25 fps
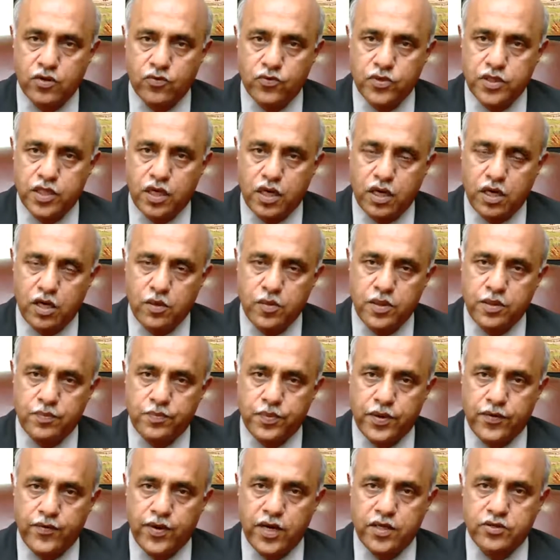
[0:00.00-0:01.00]
with the urban
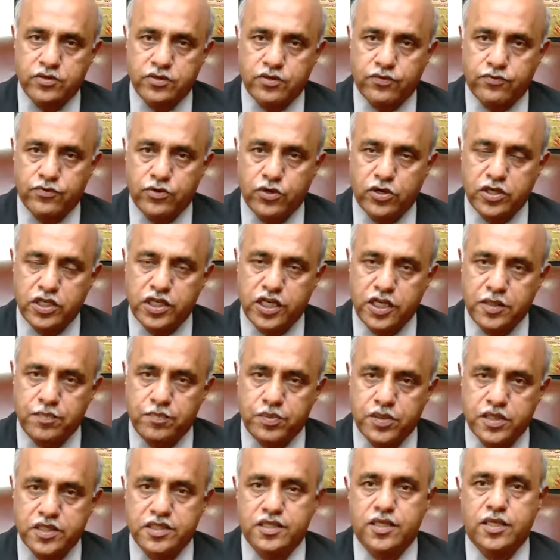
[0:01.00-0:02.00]
prevalence of
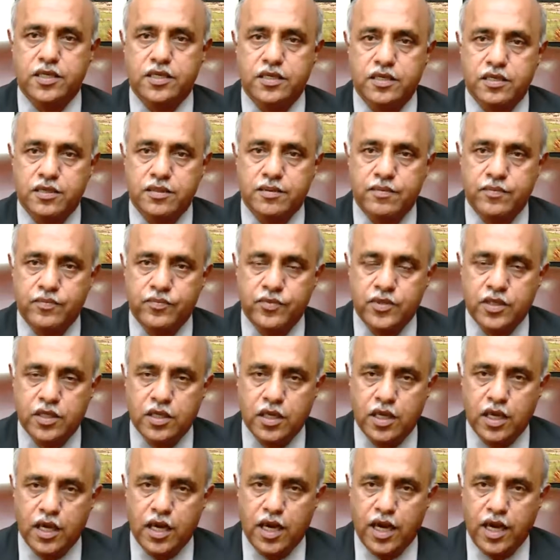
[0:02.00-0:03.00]
20%
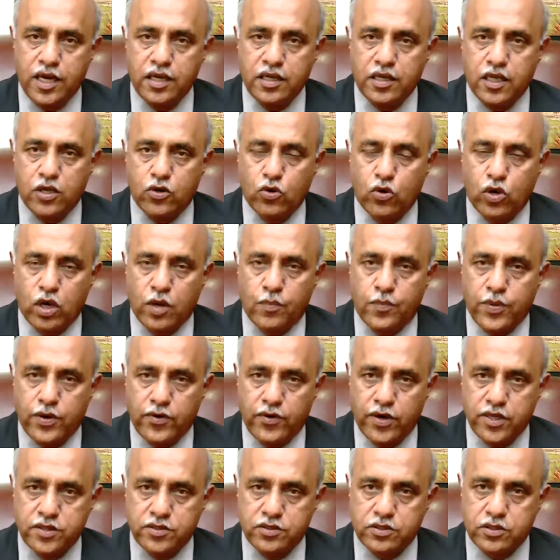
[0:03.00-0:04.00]
and the rural
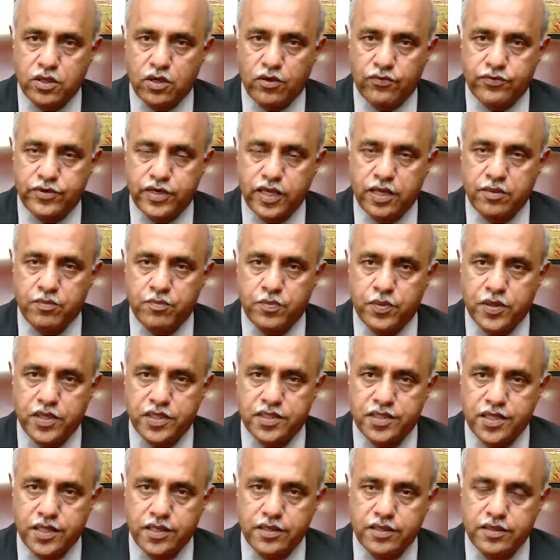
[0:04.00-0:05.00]
prevalence of
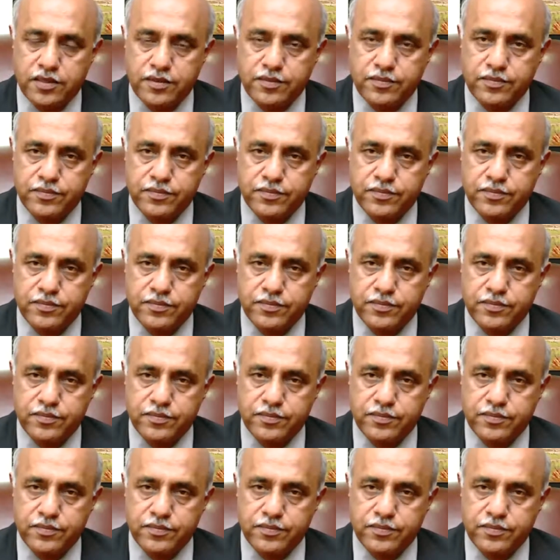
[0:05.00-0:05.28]
10%.